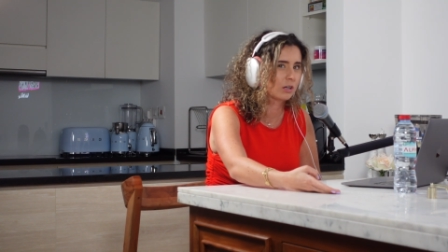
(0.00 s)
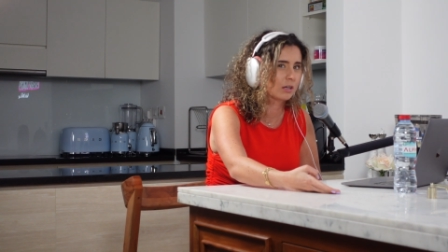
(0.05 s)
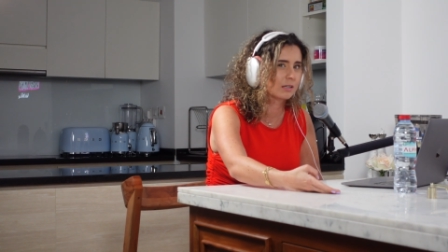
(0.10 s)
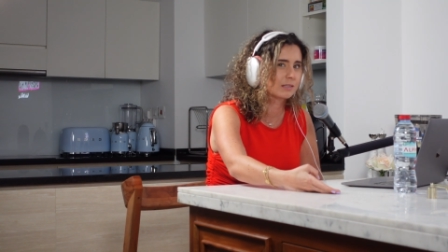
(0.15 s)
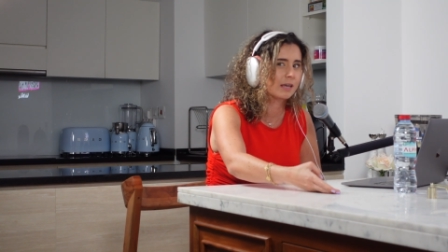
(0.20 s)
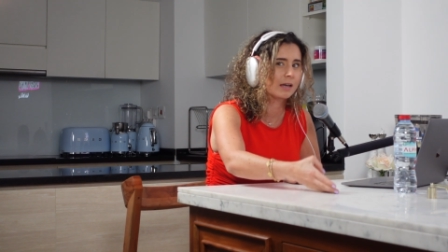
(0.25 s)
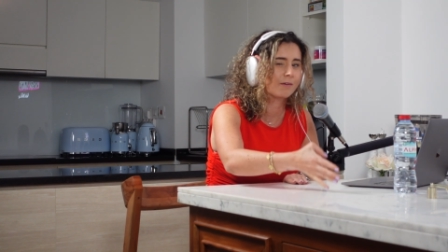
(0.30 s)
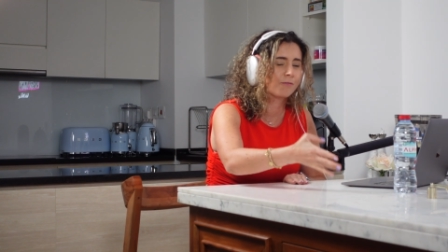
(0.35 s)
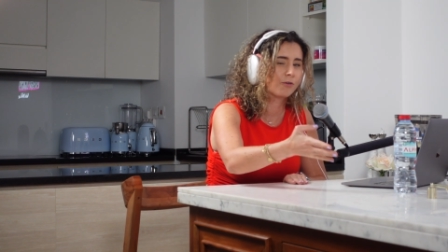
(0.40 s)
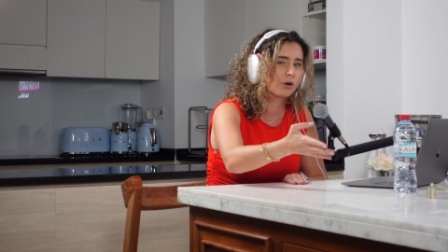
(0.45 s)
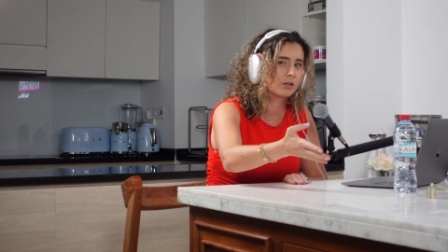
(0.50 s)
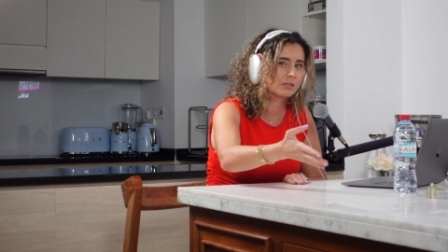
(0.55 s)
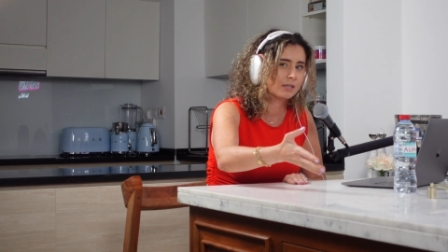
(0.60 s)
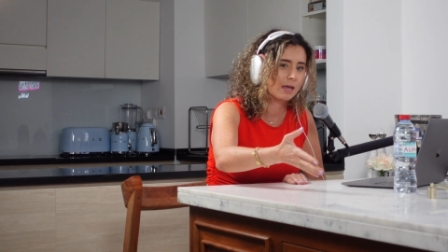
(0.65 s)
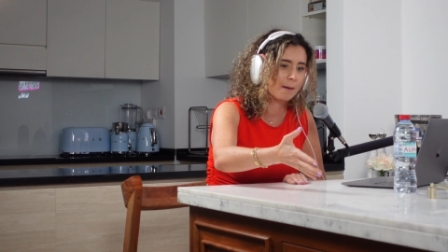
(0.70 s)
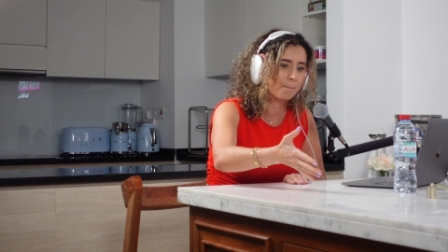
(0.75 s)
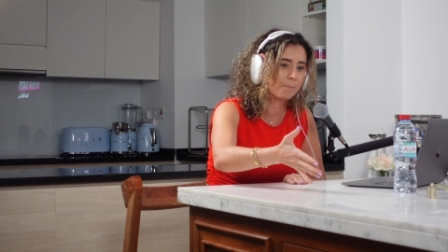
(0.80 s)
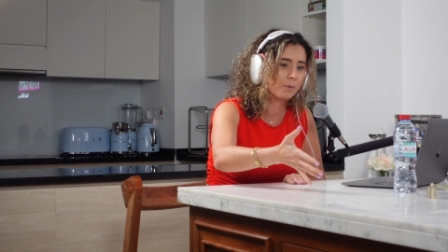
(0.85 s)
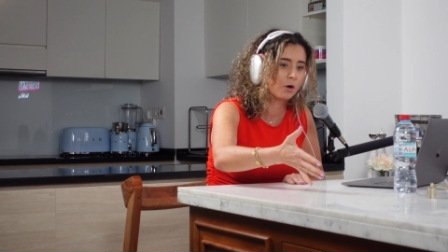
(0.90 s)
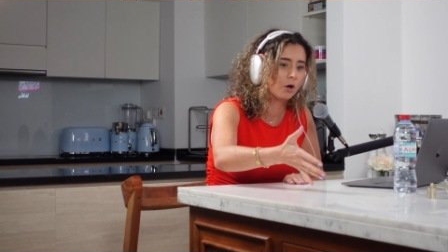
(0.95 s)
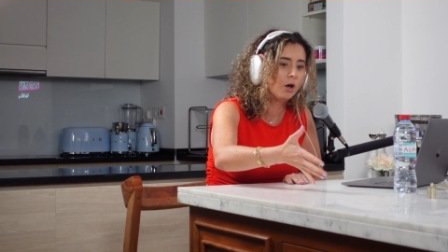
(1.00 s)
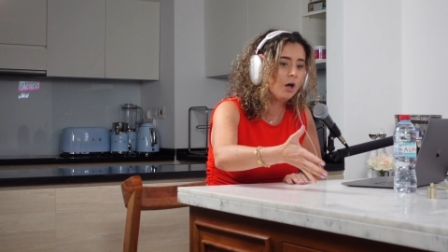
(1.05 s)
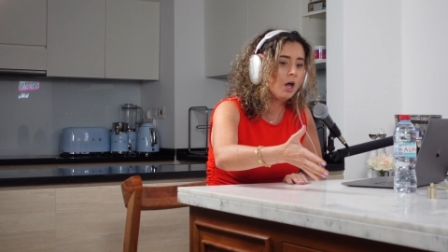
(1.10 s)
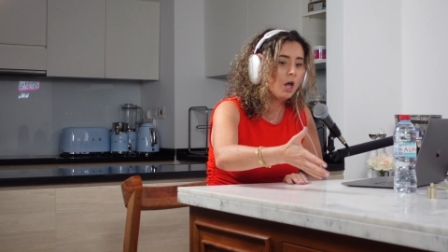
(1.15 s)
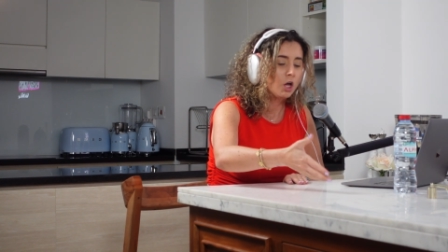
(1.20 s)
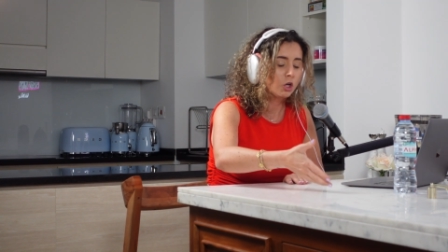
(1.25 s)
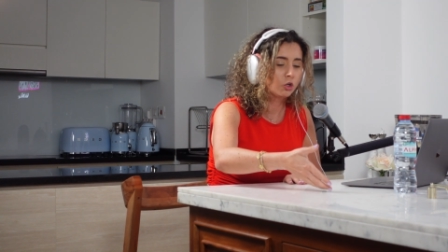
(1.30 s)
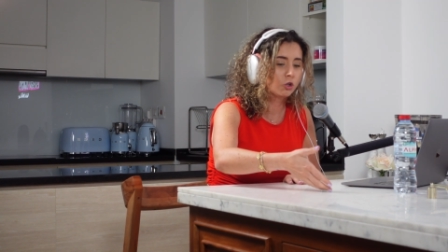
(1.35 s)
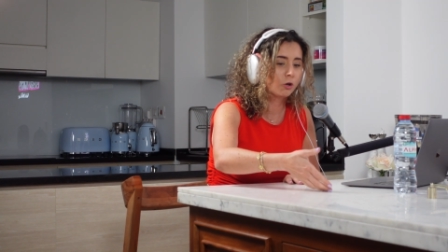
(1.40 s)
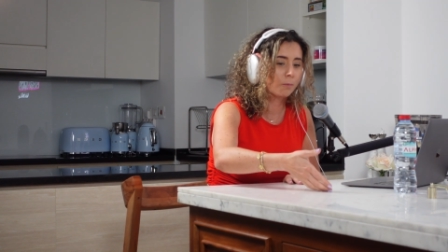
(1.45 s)
Because, like, for example,
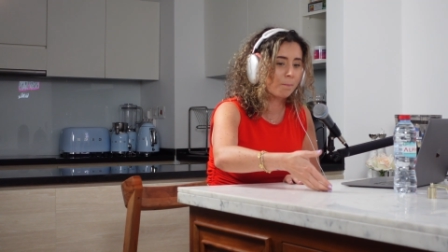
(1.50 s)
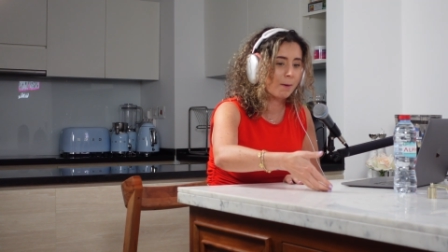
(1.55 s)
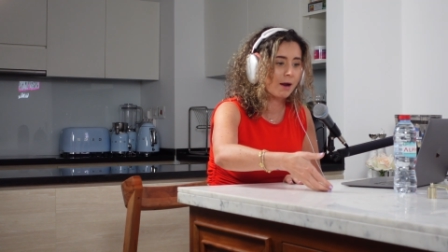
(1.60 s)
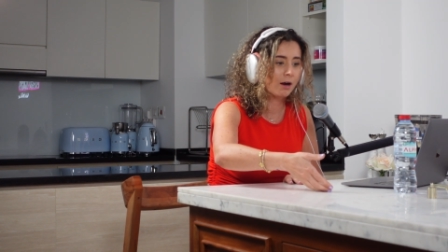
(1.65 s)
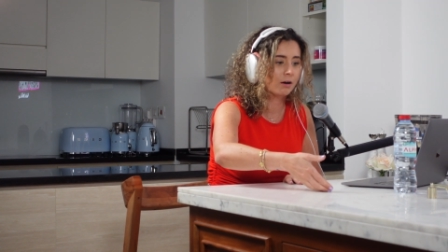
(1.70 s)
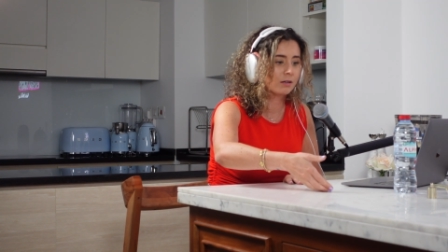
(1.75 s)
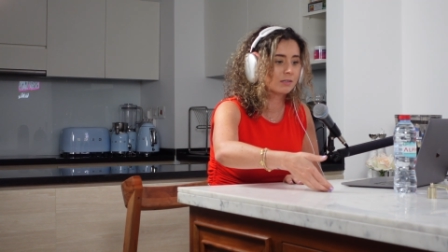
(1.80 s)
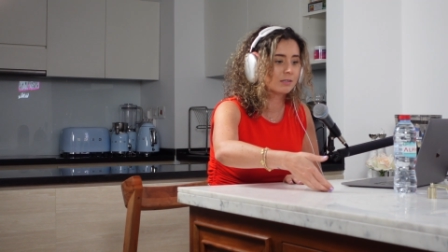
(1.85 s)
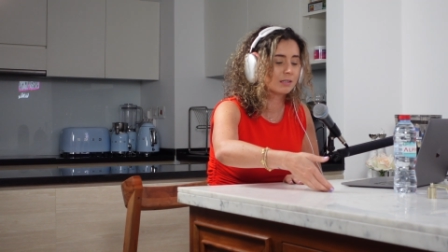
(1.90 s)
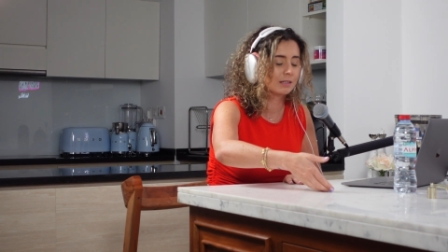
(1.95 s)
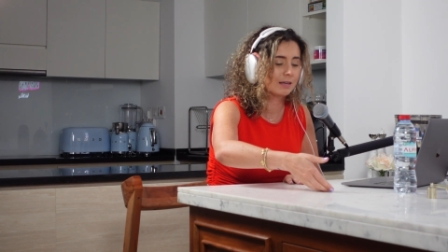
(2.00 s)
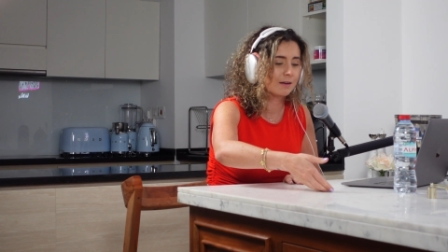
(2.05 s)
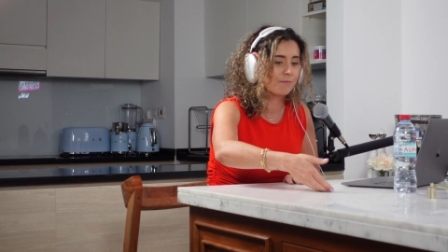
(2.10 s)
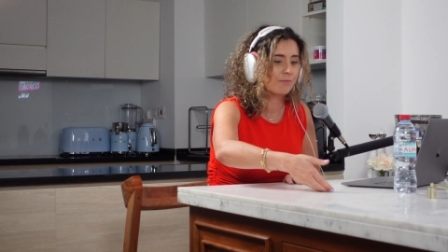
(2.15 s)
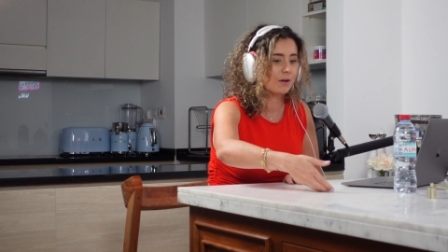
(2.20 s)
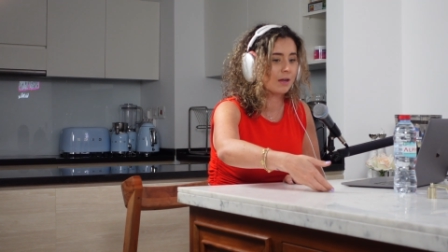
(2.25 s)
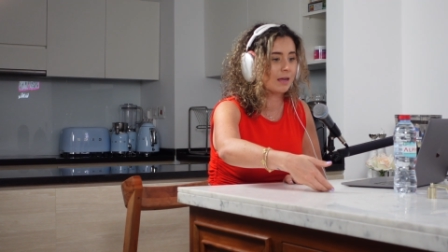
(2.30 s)
your parents live